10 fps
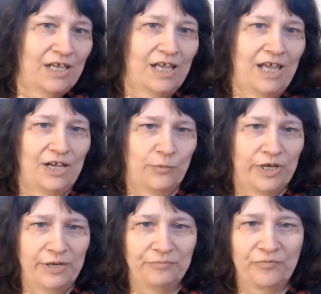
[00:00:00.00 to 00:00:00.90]

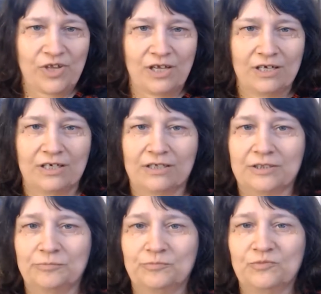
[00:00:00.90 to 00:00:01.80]
anyway,
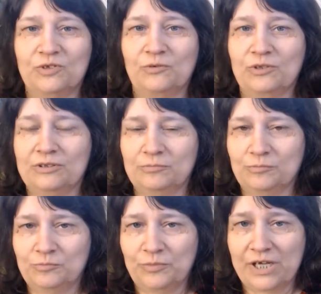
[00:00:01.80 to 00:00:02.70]
um,
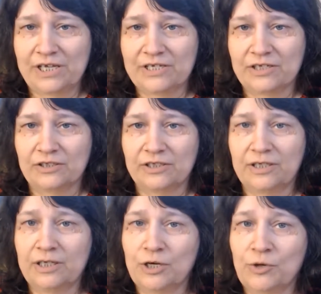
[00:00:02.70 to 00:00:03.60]

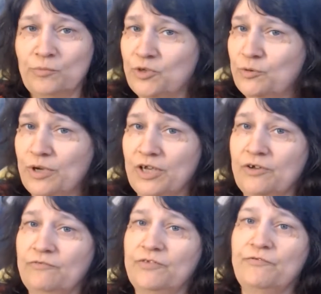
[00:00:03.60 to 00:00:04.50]
basically, you
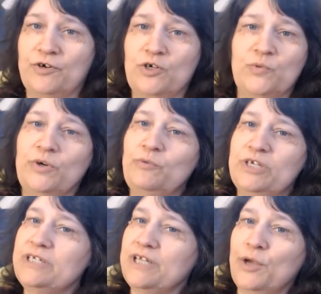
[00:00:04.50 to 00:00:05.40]
have the first one, which
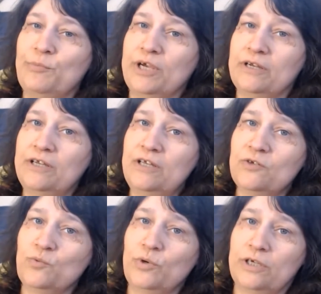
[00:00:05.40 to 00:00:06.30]
is Time Bandits,
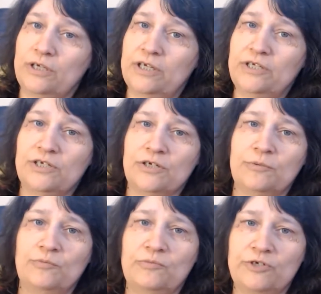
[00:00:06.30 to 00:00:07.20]
which
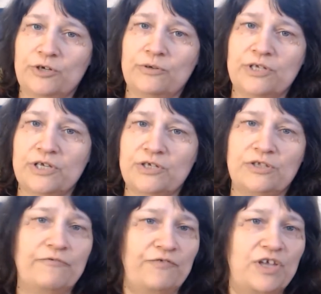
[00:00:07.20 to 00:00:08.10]
shows us
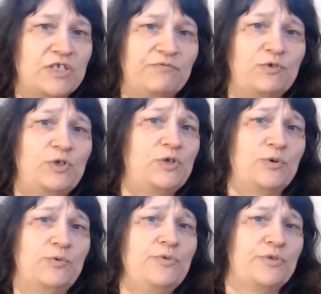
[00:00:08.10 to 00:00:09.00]
the fanciful
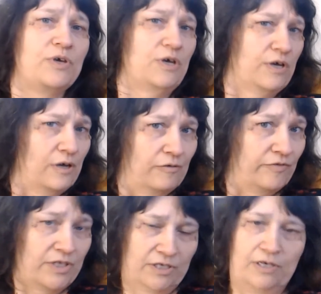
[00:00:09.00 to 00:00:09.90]
youth of
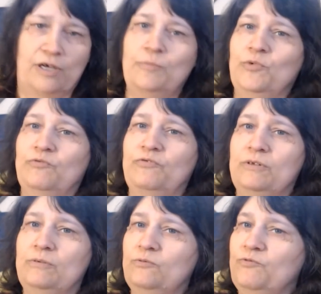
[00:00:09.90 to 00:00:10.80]
the time,
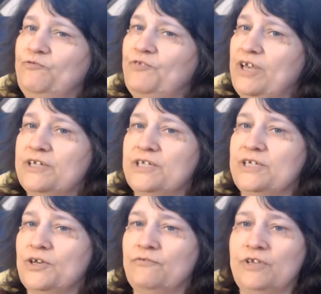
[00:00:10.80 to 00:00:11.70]
fantasies
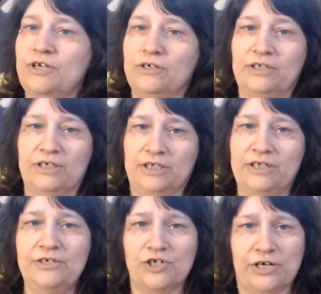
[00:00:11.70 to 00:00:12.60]
of the young
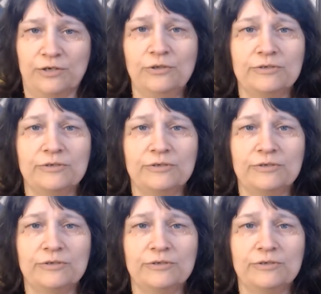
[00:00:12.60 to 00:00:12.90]
child.